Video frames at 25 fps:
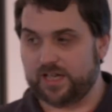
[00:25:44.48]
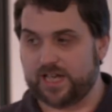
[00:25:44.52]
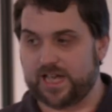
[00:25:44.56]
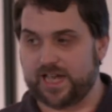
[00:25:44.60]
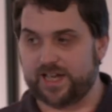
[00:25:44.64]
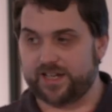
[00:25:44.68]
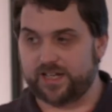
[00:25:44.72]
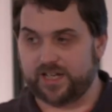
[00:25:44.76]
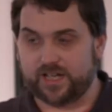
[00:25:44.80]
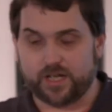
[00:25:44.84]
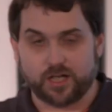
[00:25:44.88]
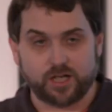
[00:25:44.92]

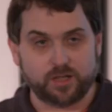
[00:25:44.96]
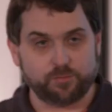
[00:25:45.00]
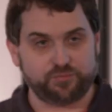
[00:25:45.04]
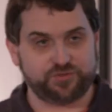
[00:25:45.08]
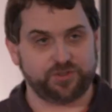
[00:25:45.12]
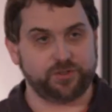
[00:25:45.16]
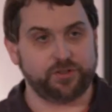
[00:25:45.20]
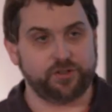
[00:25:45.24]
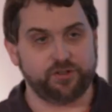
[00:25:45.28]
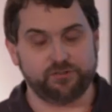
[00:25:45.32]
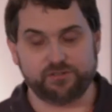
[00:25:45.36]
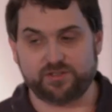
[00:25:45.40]
and they are
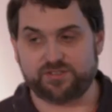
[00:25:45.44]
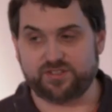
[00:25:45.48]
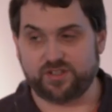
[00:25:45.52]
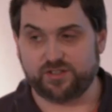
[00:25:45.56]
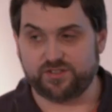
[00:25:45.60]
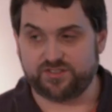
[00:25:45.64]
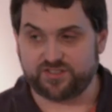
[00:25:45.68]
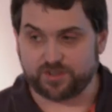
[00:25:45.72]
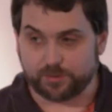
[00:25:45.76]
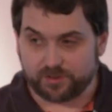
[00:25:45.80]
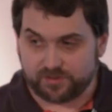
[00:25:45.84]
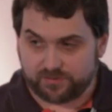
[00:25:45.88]

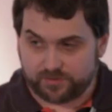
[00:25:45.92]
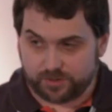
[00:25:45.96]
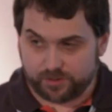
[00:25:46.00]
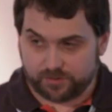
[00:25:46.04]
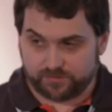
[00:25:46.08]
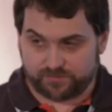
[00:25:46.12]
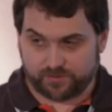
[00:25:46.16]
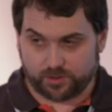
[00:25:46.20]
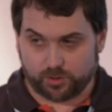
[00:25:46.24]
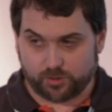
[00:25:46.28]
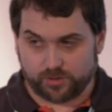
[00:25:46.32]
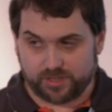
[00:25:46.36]
prioritised. So if
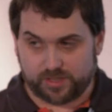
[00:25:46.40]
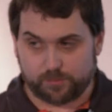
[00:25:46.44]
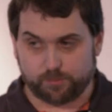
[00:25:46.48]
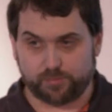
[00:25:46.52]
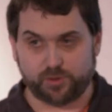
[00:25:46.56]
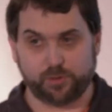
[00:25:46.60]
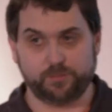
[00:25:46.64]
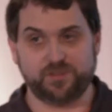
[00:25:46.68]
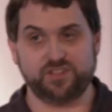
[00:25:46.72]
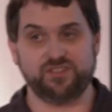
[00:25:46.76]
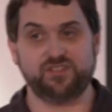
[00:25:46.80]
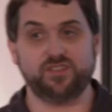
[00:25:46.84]
you've not
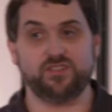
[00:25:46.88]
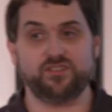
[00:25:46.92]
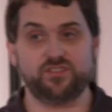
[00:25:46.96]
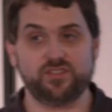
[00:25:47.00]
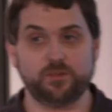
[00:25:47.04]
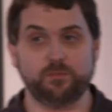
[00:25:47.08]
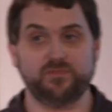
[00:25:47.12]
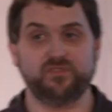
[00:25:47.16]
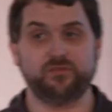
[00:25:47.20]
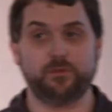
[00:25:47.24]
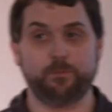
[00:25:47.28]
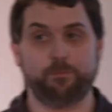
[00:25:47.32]
implemented
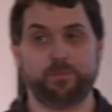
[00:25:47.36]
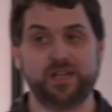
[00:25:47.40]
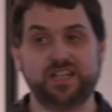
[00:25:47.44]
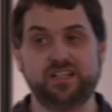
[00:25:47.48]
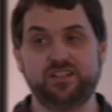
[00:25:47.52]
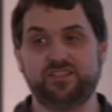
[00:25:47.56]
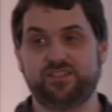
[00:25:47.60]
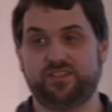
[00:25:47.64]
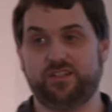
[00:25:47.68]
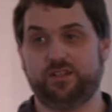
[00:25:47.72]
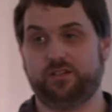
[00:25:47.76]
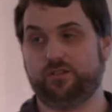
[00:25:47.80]
some of the
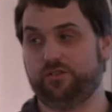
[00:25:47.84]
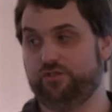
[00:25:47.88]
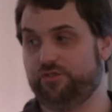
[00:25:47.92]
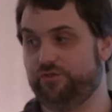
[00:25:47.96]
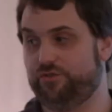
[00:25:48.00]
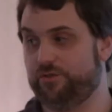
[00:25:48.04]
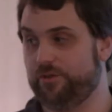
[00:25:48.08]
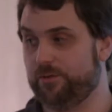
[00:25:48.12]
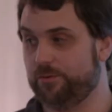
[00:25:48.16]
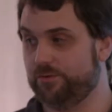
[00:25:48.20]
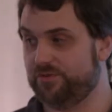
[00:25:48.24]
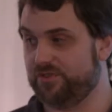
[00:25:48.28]
basic
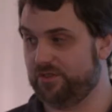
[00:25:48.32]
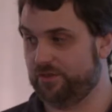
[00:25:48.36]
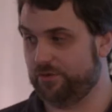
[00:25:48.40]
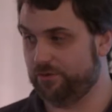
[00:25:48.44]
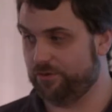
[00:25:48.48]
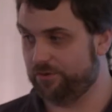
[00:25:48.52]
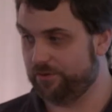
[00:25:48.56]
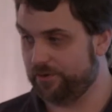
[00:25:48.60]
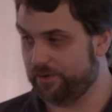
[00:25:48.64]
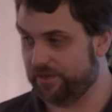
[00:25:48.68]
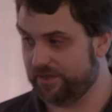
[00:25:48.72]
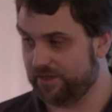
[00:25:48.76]
controls in
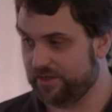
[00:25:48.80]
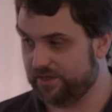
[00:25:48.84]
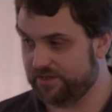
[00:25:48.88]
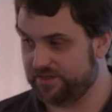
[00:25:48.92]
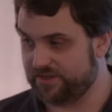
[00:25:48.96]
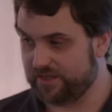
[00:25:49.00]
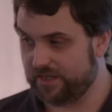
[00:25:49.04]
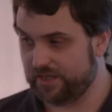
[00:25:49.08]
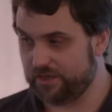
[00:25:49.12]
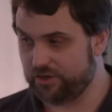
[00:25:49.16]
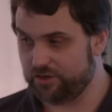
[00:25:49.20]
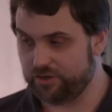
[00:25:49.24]
your
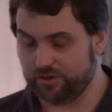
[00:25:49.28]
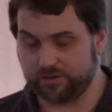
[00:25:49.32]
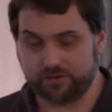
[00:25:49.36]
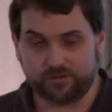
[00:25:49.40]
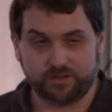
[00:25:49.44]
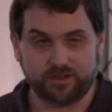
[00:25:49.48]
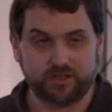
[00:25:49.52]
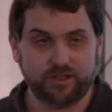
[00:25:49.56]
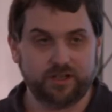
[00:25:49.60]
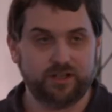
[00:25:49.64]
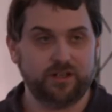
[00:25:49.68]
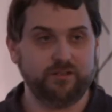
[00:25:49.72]
organisation,
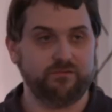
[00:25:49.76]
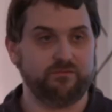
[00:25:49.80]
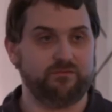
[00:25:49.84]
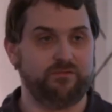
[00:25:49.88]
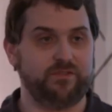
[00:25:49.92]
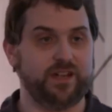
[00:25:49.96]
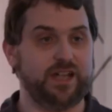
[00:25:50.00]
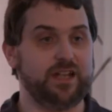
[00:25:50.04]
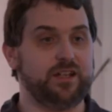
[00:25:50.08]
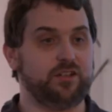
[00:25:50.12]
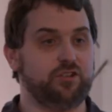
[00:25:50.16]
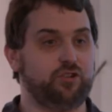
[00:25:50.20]

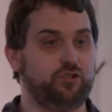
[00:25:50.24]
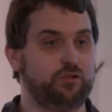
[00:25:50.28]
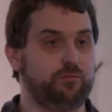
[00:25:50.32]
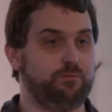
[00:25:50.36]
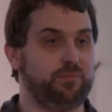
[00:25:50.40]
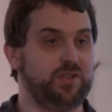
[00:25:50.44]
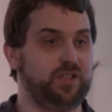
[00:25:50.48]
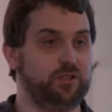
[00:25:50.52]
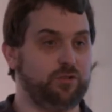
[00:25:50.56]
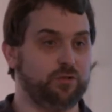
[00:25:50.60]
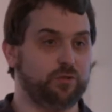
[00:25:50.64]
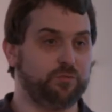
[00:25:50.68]
that should
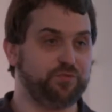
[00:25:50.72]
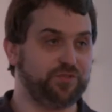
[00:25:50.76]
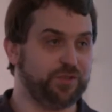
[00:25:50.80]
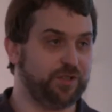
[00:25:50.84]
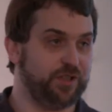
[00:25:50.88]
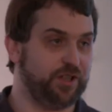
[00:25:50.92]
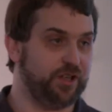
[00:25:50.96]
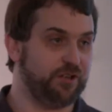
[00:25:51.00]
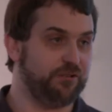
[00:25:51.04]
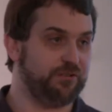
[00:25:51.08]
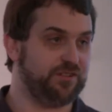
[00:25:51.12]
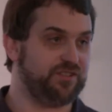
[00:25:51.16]
be your
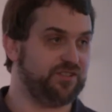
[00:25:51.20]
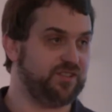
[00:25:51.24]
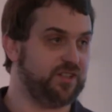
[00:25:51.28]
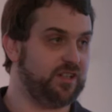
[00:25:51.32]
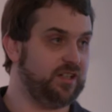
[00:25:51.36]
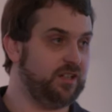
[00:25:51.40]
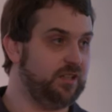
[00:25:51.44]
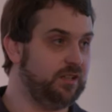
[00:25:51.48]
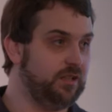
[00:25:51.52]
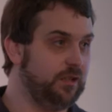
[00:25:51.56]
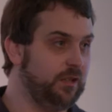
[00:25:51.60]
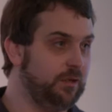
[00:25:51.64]

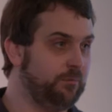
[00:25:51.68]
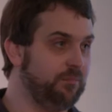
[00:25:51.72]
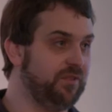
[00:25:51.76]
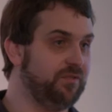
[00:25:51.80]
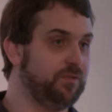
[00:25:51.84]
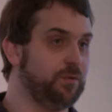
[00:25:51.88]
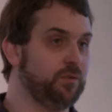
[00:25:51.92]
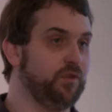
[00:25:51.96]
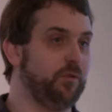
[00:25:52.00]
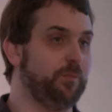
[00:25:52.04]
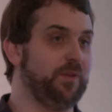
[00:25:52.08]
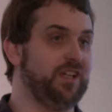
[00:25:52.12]
priority
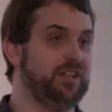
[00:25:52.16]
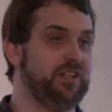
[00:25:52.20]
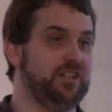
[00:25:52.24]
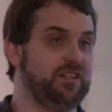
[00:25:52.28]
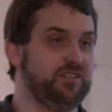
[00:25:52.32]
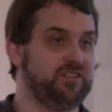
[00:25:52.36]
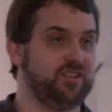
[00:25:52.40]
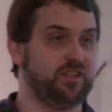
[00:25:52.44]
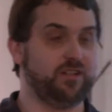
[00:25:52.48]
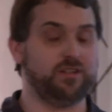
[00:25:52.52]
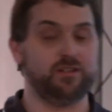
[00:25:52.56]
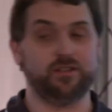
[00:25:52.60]
before
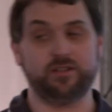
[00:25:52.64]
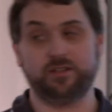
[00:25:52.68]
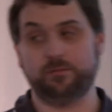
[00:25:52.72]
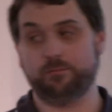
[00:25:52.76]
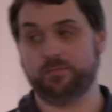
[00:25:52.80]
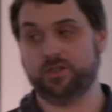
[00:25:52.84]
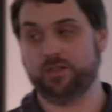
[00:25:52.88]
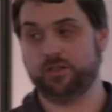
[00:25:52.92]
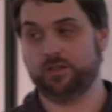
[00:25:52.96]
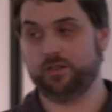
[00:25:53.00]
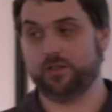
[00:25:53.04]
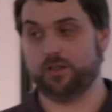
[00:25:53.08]
spending
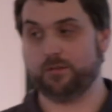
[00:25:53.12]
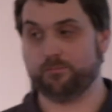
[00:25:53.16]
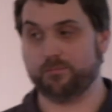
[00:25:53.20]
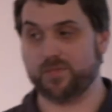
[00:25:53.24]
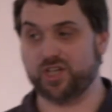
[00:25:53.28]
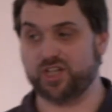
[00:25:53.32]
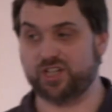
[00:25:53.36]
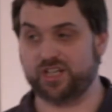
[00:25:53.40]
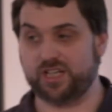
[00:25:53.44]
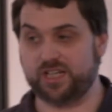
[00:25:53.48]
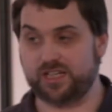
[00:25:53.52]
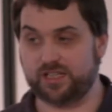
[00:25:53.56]
time and
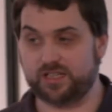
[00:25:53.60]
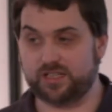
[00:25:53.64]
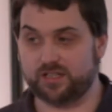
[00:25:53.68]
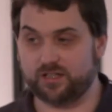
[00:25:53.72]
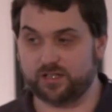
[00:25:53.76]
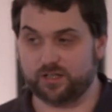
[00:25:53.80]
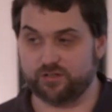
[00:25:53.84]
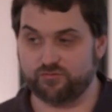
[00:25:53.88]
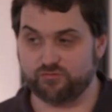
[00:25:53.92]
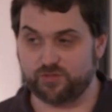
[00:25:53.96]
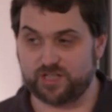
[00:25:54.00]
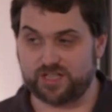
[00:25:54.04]
money
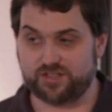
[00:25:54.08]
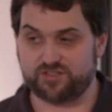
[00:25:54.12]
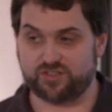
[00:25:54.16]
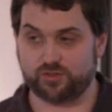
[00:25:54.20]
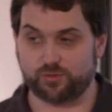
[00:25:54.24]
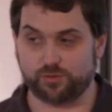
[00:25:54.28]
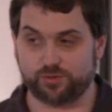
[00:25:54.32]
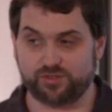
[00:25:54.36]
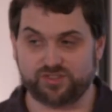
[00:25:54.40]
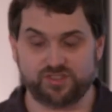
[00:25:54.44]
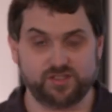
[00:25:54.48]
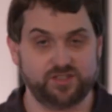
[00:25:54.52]
and
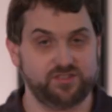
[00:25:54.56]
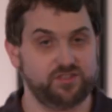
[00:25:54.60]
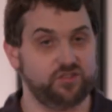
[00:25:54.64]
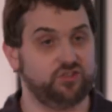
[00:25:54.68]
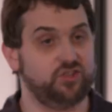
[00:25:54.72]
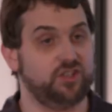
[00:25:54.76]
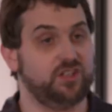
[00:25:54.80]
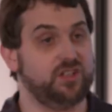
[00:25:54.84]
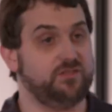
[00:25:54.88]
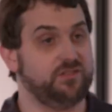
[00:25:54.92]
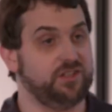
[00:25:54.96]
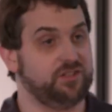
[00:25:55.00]
resources
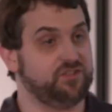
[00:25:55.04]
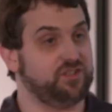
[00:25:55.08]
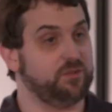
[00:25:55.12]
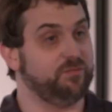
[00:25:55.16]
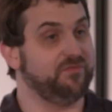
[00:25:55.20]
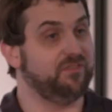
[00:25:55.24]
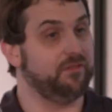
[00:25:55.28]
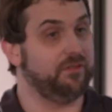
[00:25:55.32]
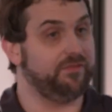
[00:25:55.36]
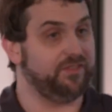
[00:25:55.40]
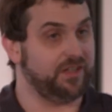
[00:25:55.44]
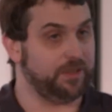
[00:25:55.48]
achieving some
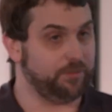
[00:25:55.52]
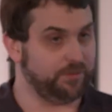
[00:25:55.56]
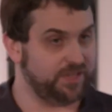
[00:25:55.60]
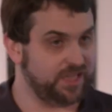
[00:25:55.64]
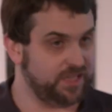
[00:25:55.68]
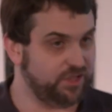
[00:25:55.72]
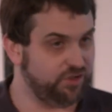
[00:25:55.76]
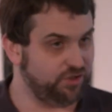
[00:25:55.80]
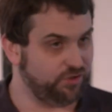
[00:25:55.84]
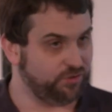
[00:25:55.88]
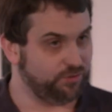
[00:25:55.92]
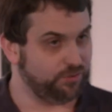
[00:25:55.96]
of the
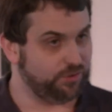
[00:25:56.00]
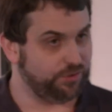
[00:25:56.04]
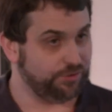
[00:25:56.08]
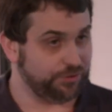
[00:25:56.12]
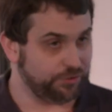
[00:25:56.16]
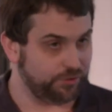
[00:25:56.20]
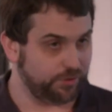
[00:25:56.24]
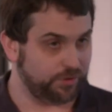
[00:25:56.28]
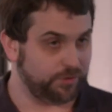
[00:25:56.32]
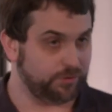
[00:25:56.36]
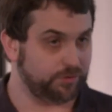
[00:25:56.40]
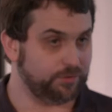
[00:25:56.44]
foundational
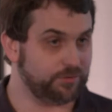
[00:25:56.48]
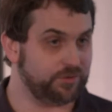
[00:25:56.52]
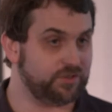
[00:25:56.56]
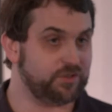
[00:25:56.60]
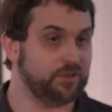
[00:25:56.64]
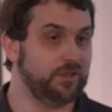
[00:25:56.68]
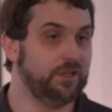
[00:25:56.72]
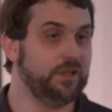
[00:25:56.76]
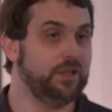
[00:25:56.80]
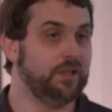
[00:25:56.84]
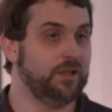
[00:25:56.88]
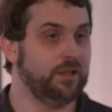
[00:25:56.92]

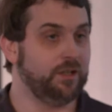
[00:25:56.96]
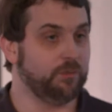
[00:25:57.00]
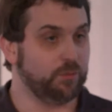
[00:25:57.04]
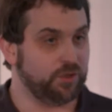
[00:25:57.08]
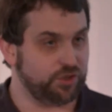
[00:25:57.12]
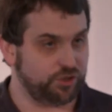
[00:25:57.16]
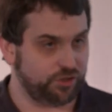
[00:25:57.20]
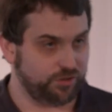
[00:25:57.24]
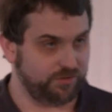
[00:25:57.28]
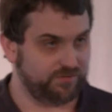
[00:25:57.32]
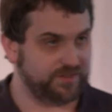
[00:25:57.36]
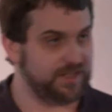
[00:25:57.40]
controls,
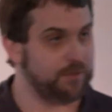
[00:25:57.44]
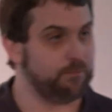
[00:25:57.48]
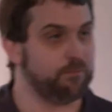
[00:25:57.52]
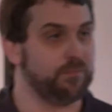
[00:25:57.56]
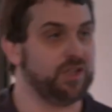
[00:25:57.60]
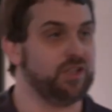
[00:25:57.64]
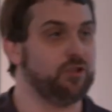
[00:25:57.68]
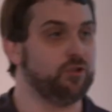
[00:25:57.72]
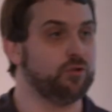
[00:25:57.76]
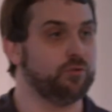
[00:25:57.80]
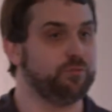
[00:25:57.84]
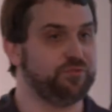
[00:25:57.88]
which should then
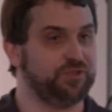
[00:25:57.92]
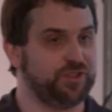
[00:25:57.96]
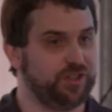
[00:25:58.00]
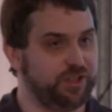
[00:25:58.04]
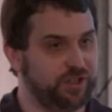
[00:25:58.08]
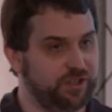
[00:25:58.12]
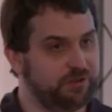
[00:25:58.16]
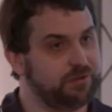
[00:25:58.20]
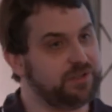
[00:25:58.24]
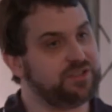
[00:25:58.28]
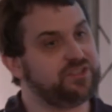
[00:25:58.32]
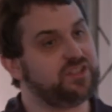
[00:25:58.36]
be your
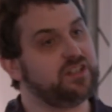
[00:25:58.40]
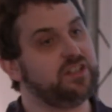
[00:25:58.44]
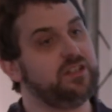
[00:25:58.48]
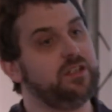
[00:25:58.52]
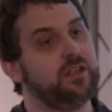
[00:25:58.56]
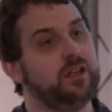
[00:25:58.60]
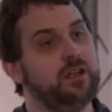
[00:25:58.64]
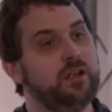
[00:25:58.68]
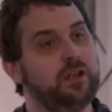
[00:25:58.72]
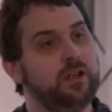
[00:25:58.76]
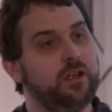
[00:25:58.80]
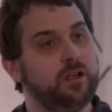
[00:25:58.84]

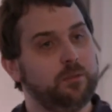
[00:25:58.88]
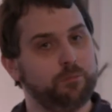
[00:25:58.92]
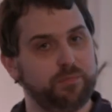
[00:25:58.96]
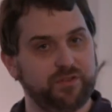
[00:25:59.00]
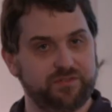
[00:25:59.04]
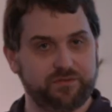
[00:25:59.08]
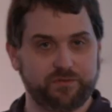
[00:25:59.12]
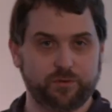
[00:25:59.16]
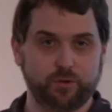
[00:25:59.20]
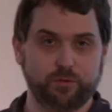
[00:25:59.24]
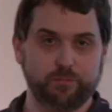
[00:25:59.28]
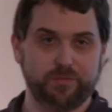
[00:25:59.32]
priority
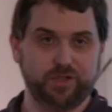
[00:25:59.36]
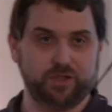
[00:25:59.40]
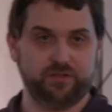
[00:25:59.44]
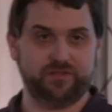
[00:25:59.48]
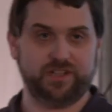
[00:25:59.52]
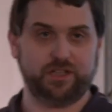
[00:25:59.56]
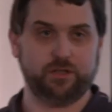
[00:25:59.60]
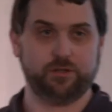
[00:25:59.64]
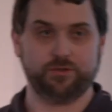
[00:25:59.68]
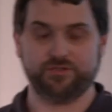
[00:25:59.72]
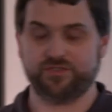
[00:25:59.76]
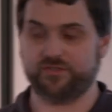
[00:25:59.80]
before
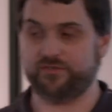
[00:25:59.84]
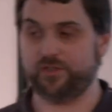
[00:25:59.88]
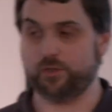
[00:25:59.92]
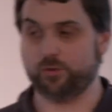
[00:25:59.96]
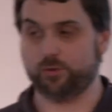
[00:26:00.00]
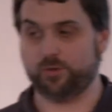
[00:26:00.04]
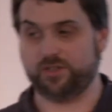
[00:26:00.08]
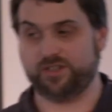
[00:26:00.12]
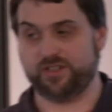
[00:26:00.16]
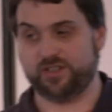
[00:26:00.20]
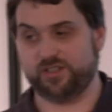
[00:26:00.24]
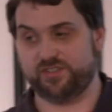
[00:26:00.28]
moving on to the
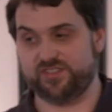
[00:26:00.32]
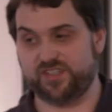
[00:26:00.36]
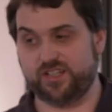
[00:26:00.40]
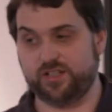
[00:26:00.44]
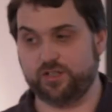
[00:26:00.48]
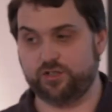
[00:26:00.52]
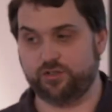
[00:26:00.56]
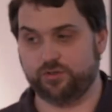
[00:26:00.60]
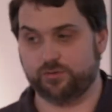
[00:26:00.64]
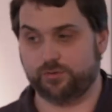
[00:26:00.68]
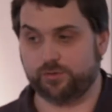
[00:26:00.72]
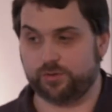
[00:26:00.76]

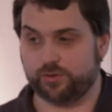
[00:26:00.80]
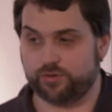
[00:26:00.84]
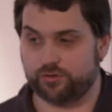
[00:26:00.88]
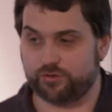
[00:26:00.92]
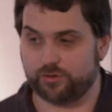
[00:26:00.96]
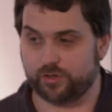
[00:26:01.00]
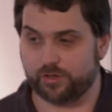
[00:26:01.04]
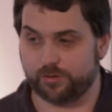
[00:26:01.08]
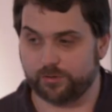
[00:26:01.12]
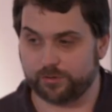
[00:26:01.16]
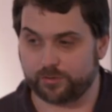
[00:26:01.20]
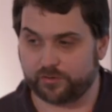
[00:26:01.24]
organisational
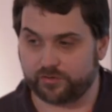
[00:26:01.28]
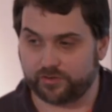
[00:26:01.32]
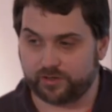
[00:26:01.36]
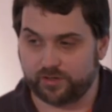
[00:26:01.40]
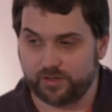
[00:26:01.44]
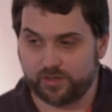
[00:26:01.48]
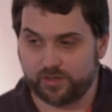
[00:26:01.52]
controls.